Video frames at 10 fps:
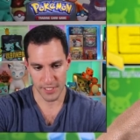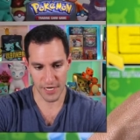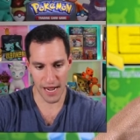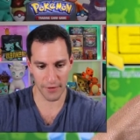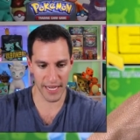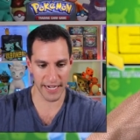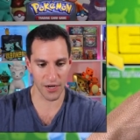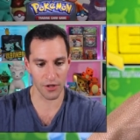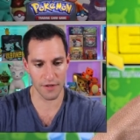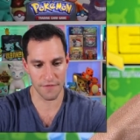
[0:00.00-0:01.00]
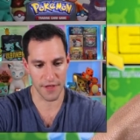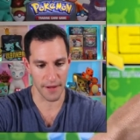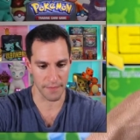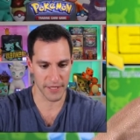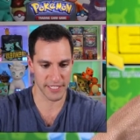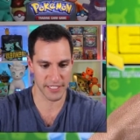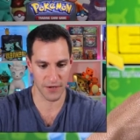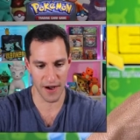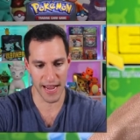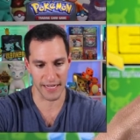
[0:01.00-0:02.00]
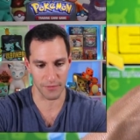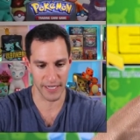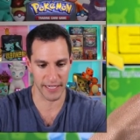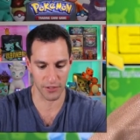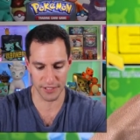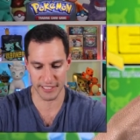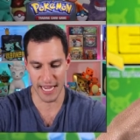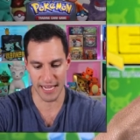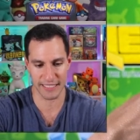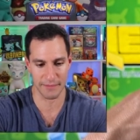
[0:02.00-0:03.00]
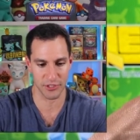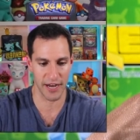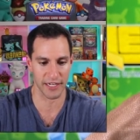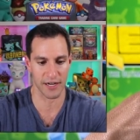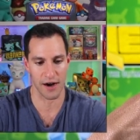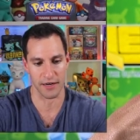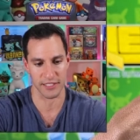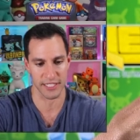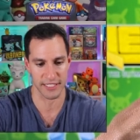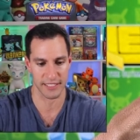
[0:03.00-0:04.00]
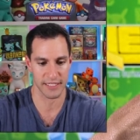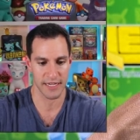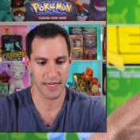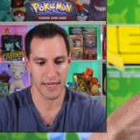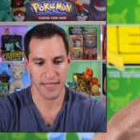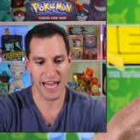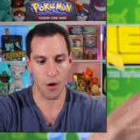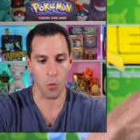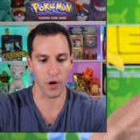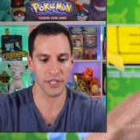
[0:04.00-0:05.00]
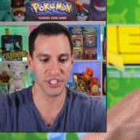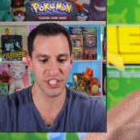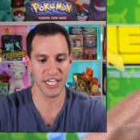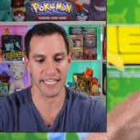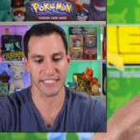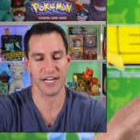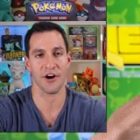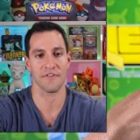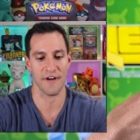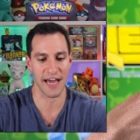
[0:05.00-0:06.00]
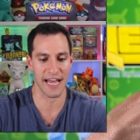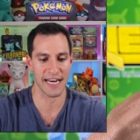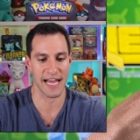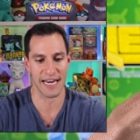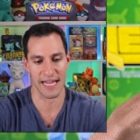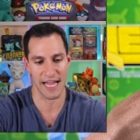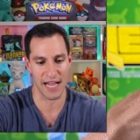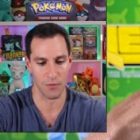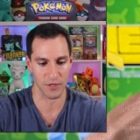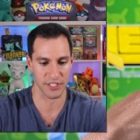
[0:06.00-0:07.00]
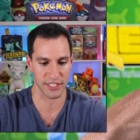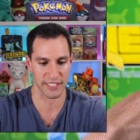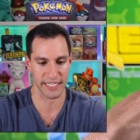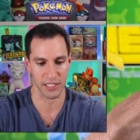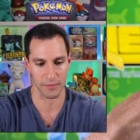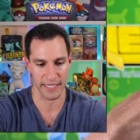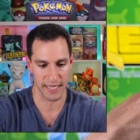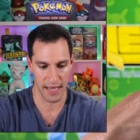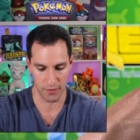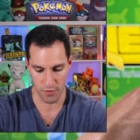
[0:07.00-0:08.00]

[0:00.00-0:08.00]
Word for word: So now we're getting all of them. This is great. We're getting all the tag team trainer cards. Just... That one sheet, Caravana na na na, was just terribly cut.